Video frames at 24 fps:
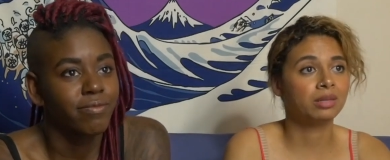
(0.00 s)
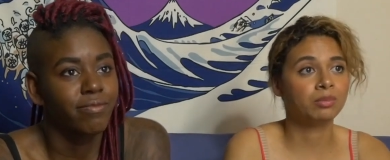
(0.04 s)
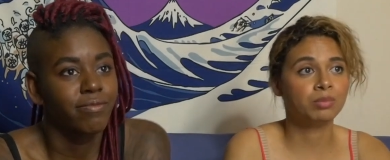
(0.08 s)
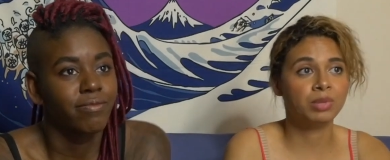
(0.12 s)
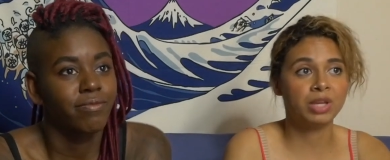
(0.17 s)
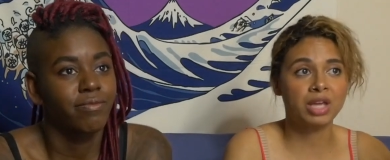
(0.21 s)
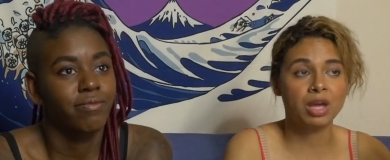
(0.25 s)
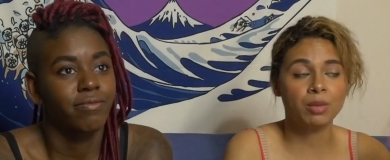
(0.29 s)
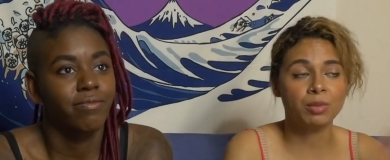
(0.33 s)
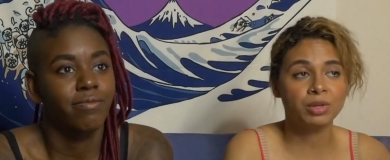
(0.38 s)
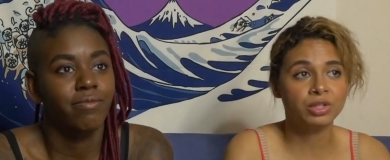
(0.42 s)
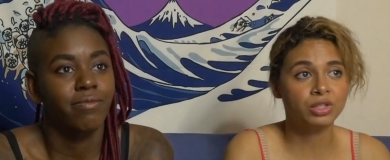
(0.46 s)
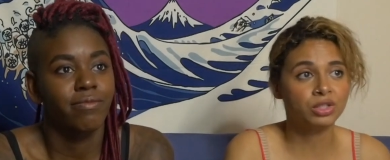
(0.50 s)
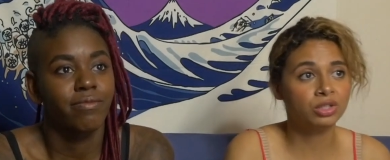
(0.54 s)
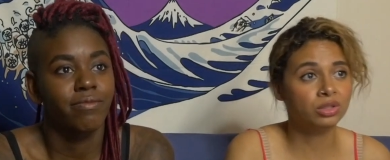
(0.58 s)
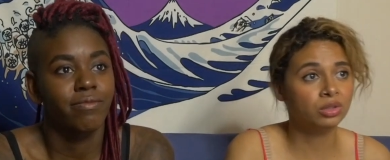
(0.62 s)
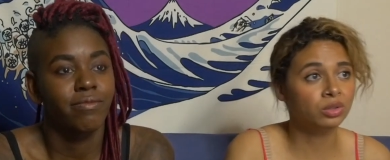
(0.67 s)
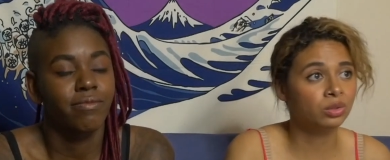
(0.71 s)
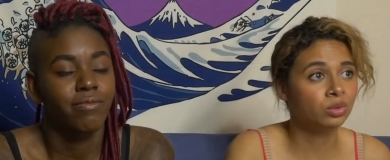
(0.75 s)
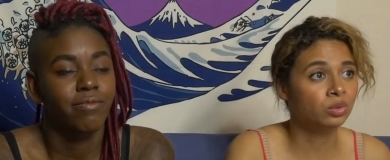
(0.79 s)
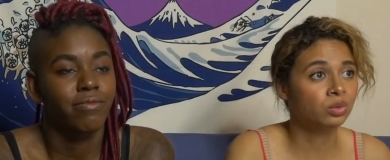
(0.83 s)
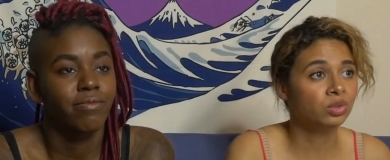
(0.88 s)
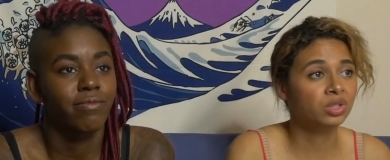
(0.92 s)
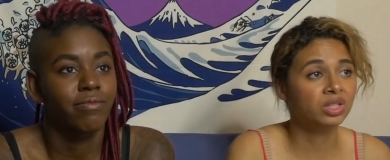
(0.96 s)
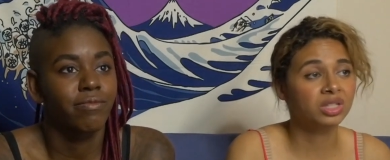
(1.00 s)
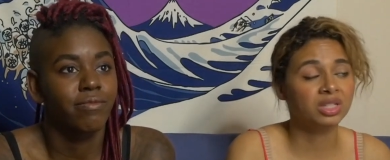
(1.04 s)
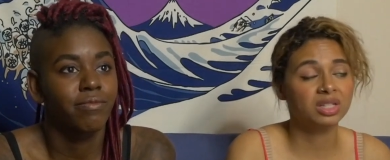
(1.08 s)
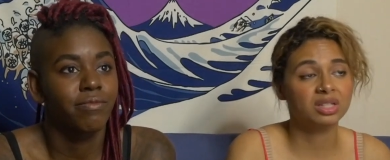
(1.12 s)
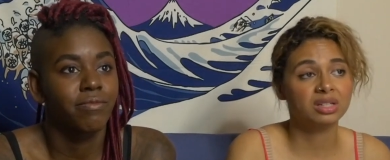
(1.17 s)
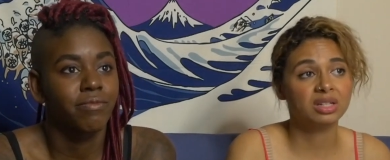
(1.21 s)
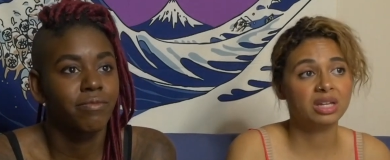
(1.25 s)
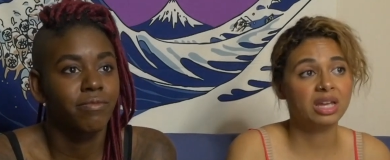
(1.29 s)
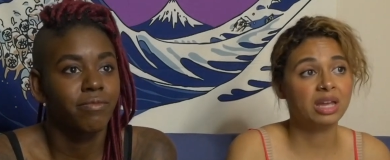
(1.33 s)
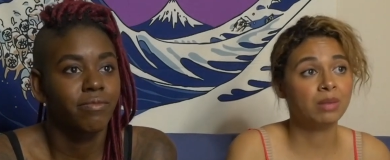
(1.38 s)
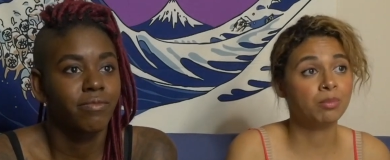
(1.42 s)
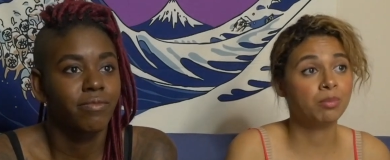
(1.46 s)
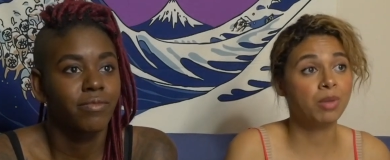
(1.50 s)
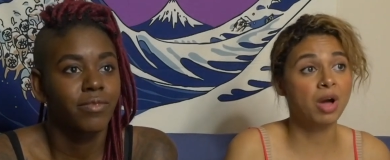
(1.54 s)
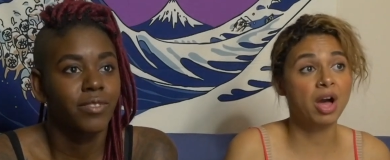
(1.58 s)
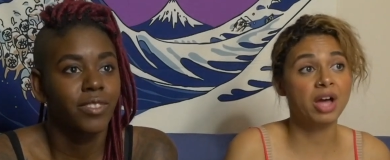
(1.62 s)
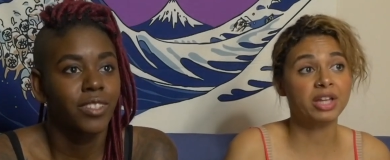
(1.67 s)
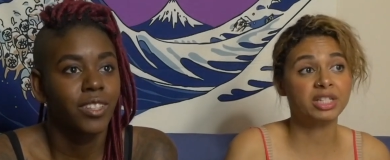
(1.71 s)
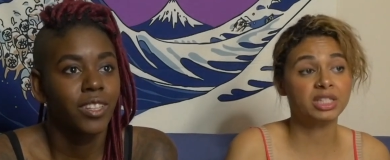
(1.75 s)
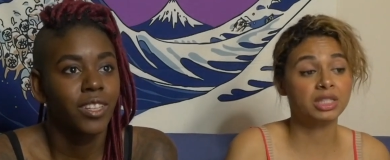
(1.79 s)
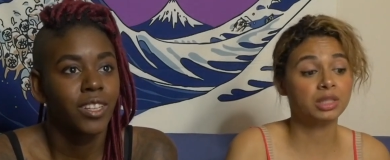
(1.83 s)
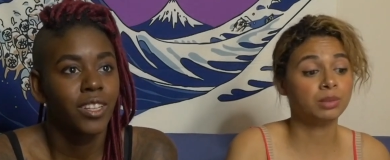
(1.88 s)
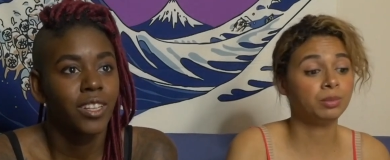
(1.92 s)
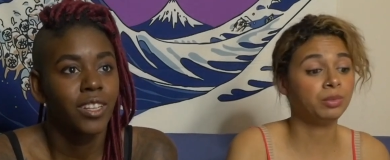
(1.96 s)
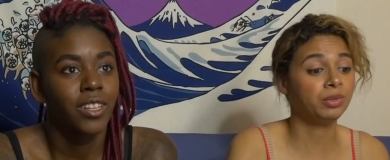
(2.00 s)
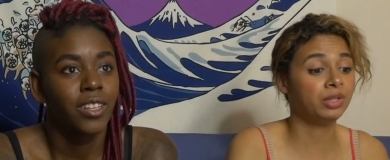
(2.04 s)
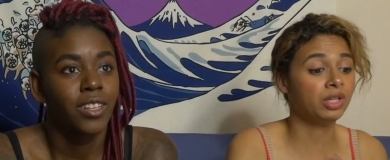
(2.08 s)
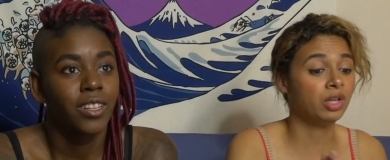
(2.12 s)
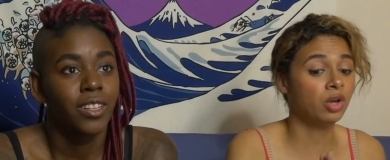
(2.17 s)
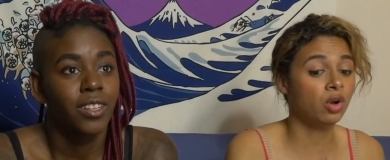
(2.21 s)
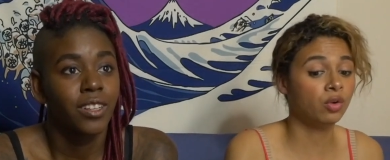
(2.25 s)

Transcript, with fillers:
Speaker 1: become a duke, and possibly